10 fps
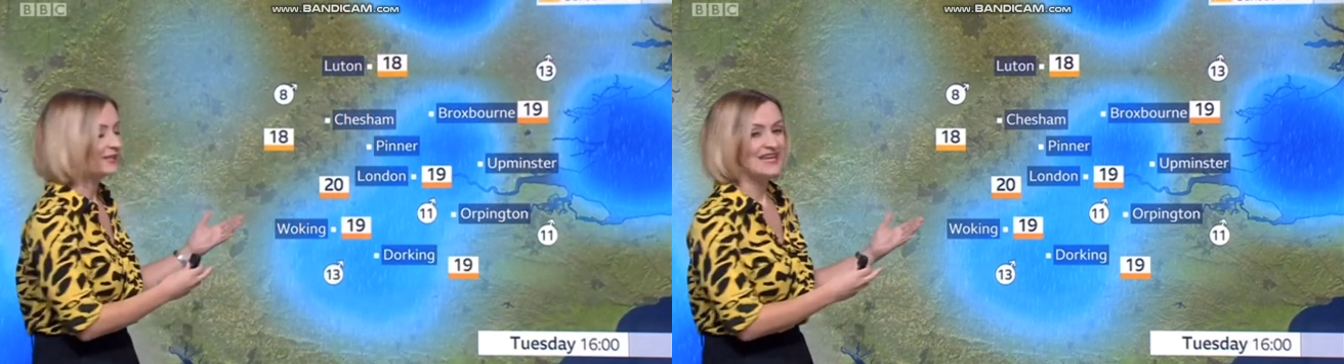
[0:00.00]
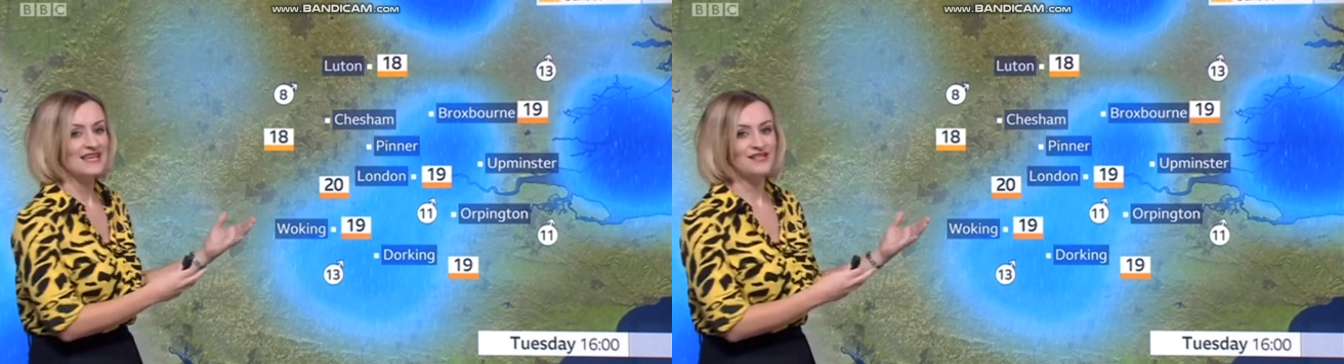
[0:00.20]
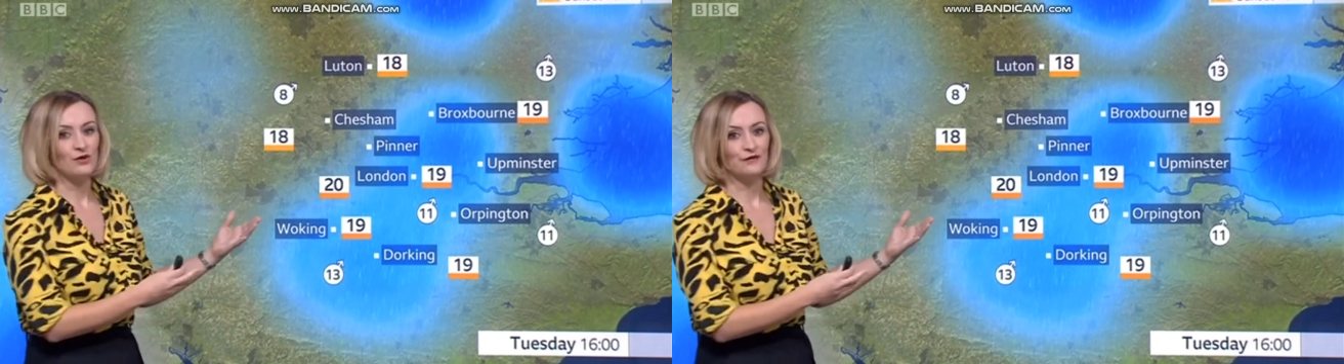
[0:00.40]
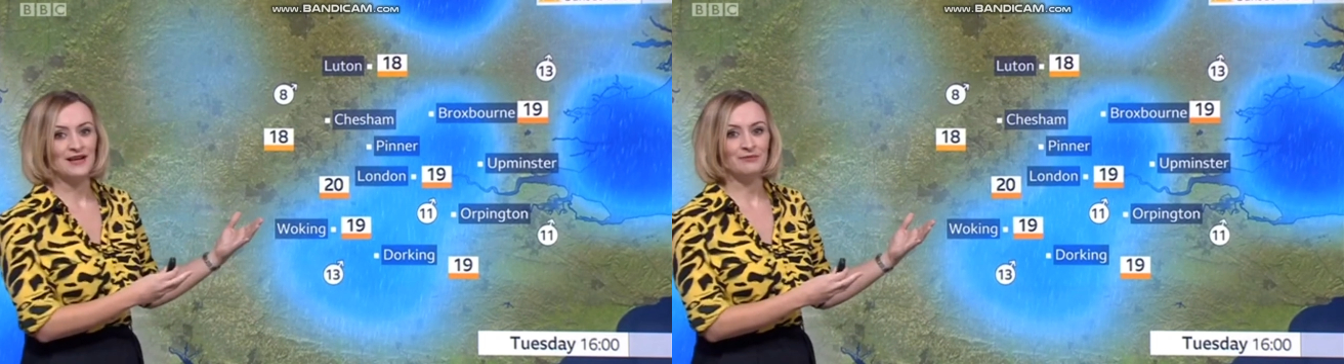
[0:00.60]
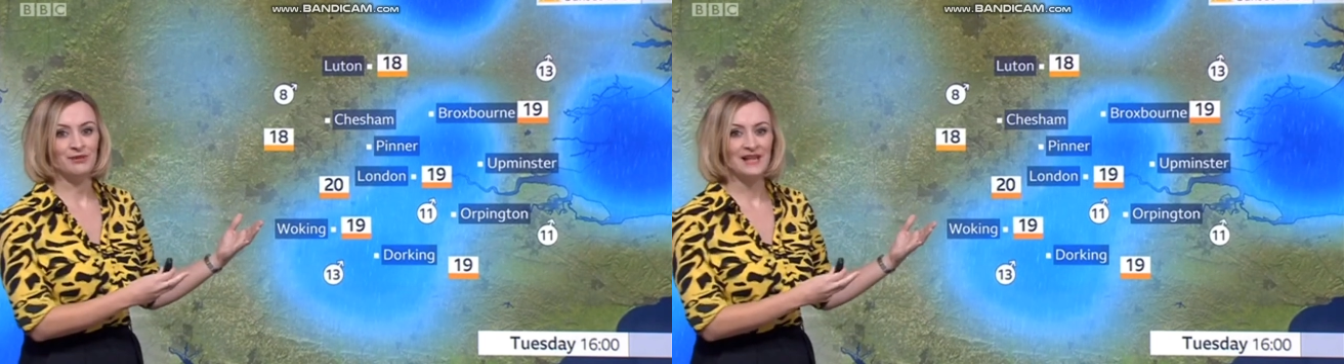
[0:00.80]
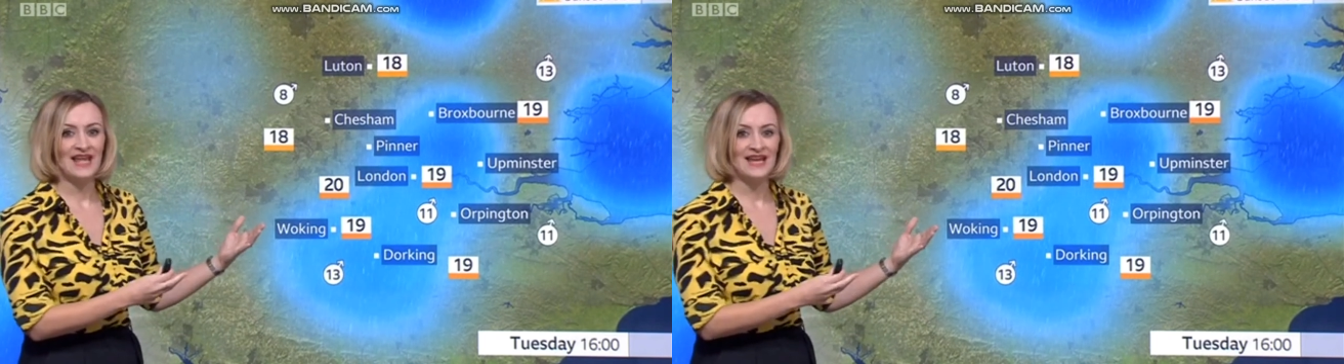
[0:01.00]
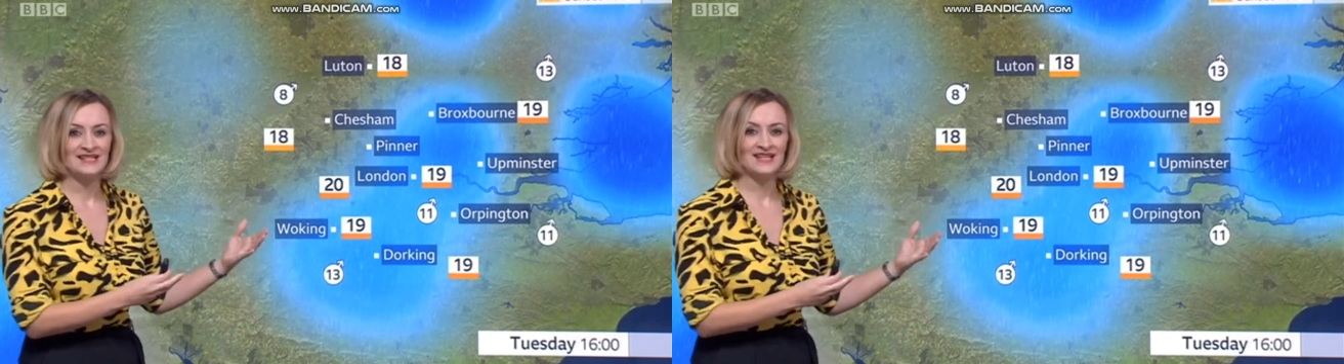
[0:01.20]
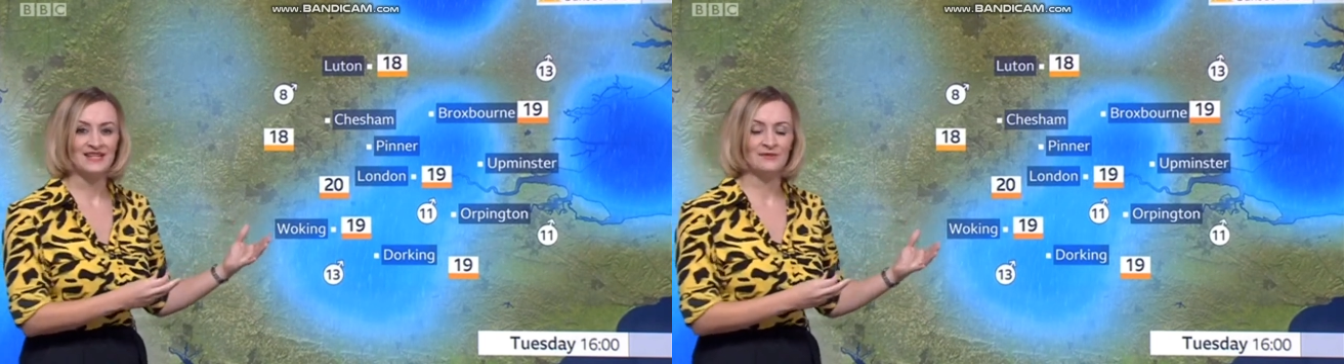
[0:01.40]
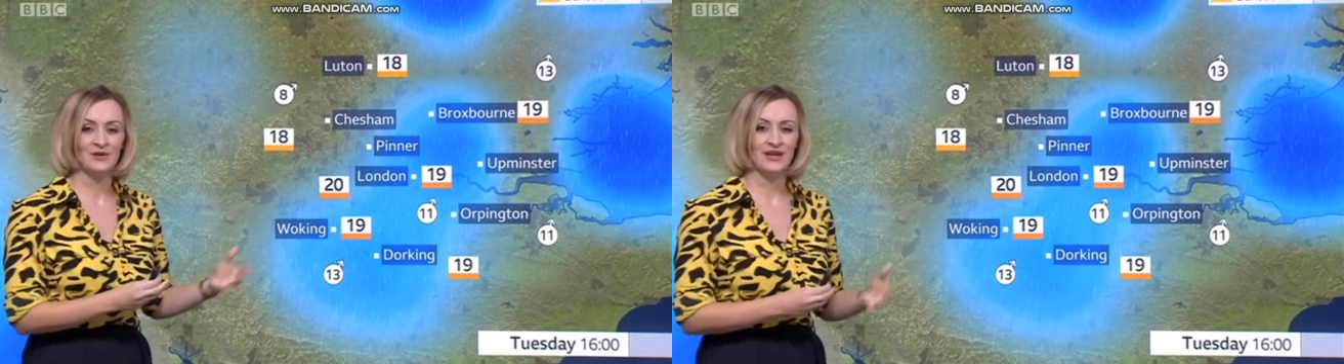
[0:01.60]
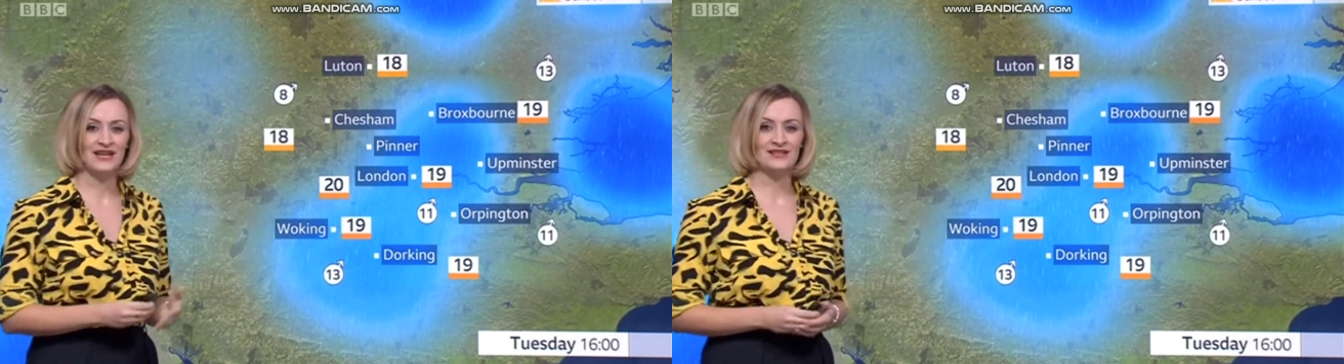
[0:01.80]
will ease off in places,
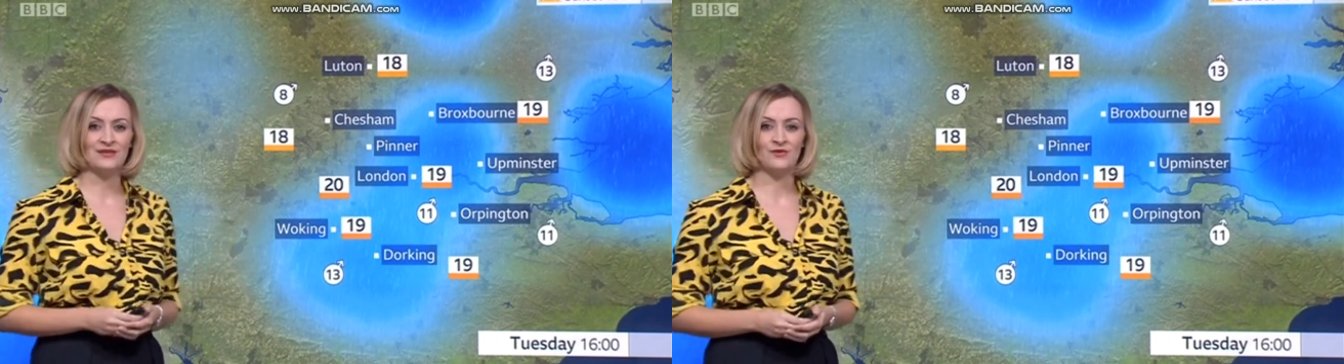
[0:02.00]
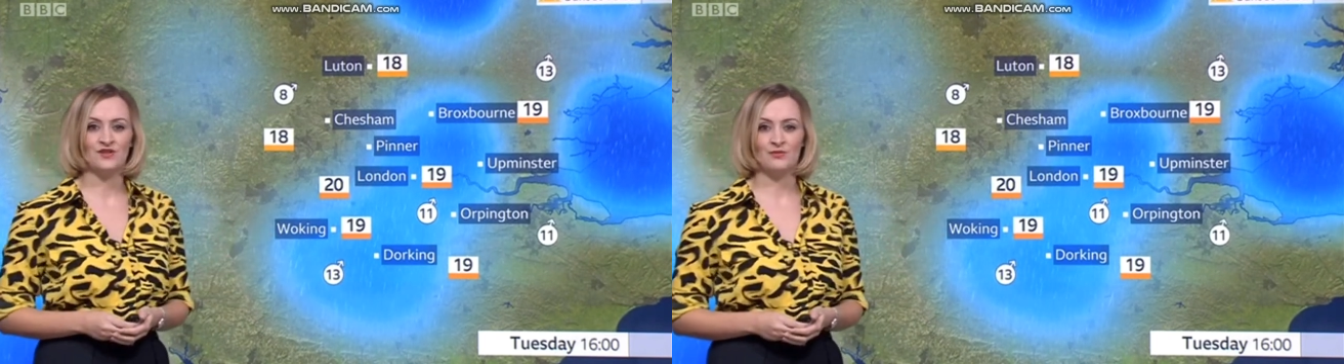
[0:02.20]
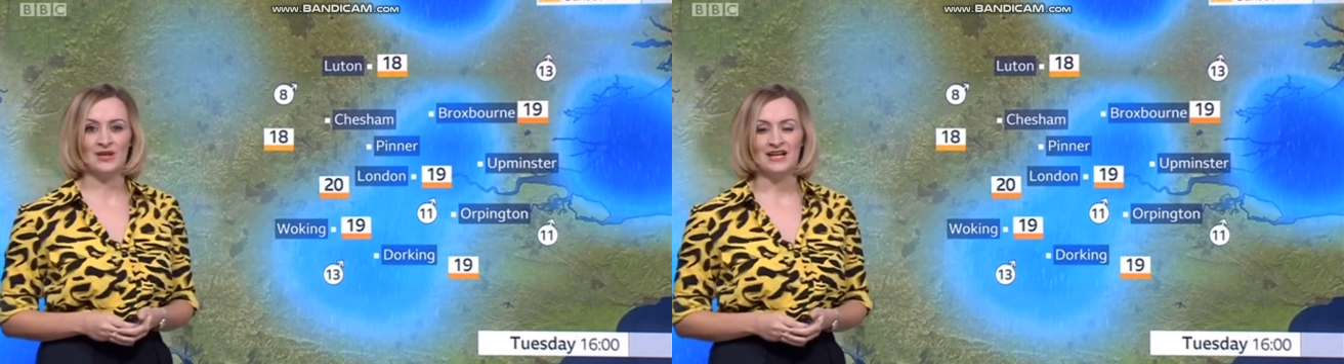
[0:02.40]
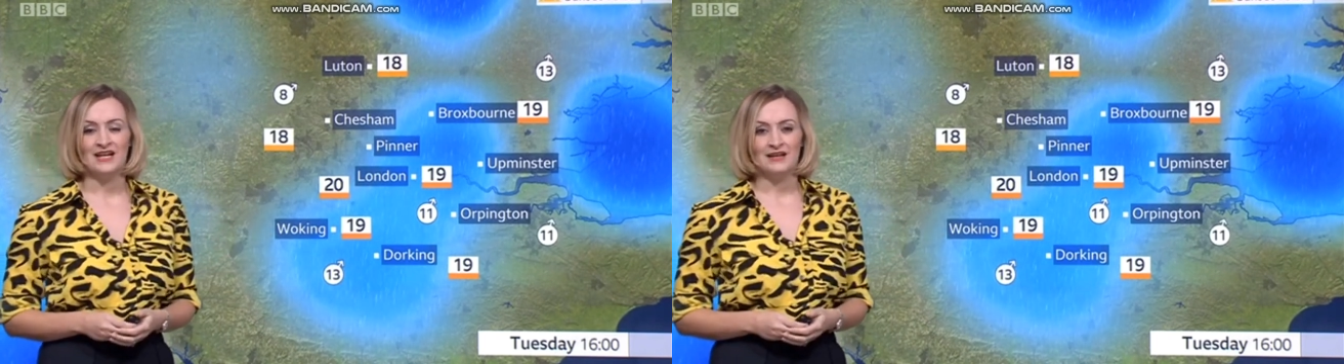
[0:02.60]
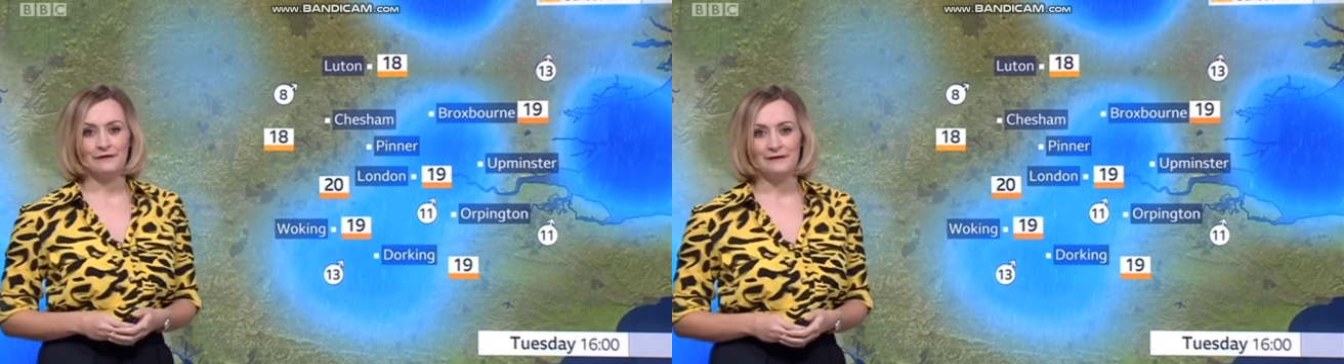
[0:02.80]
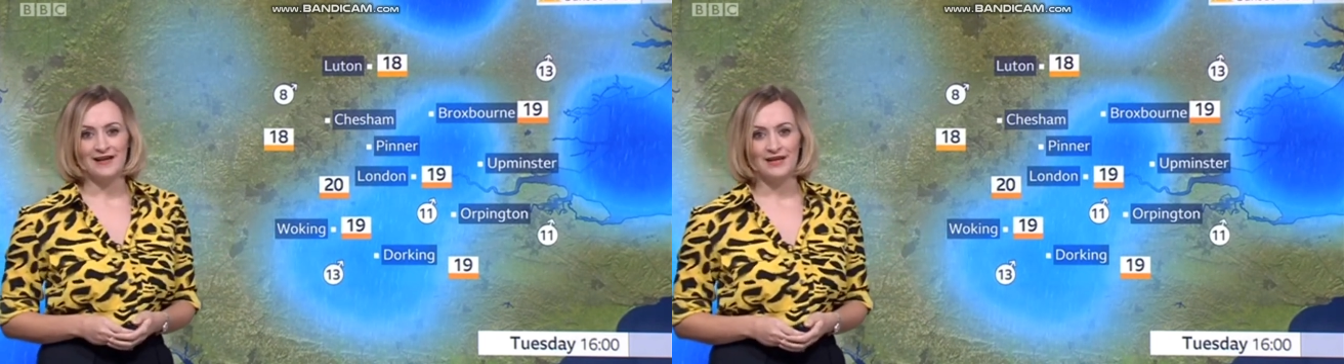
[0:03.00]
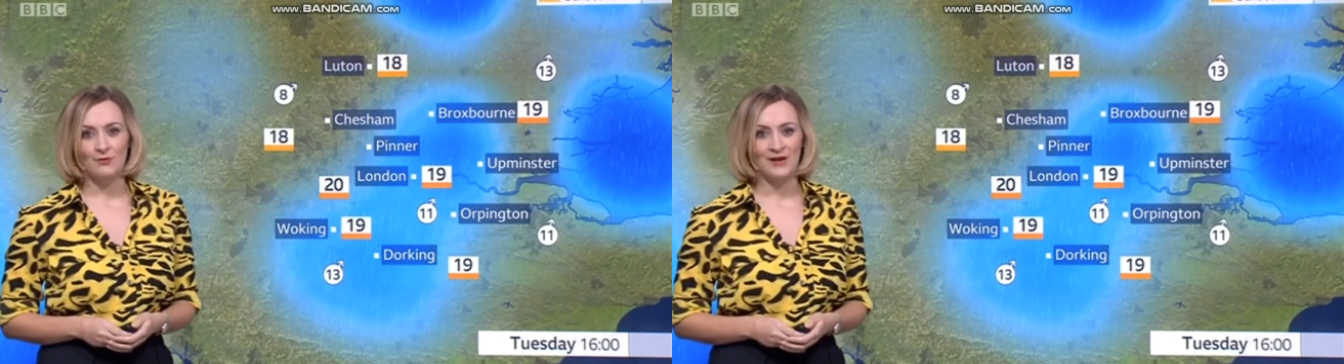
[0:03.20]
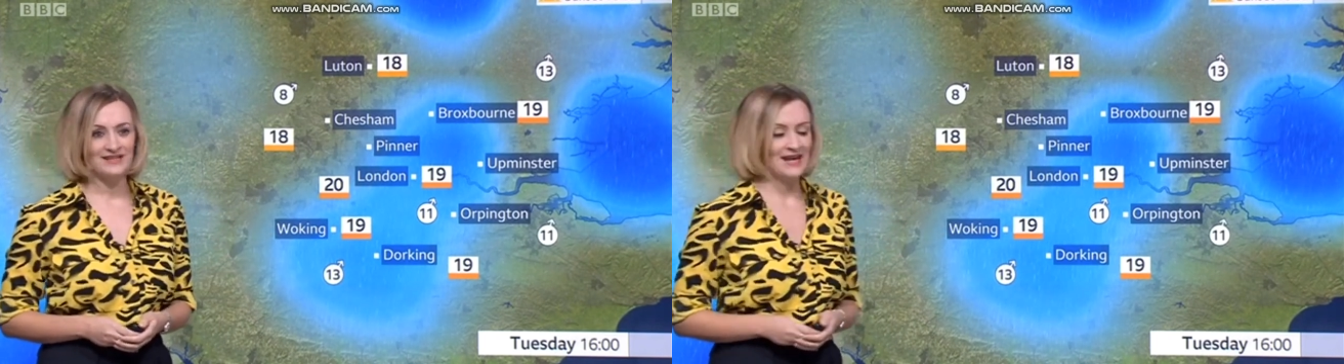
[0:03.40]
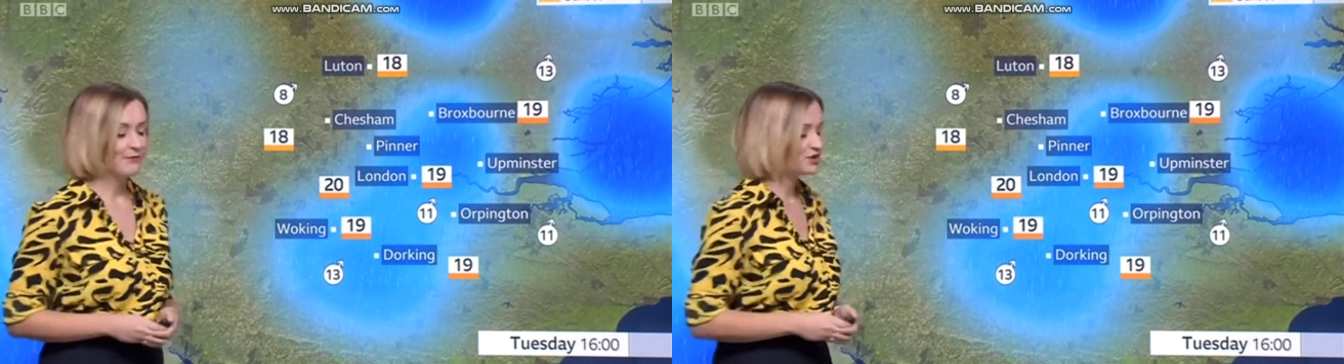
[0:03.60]
but it is going to be a fairly wet day,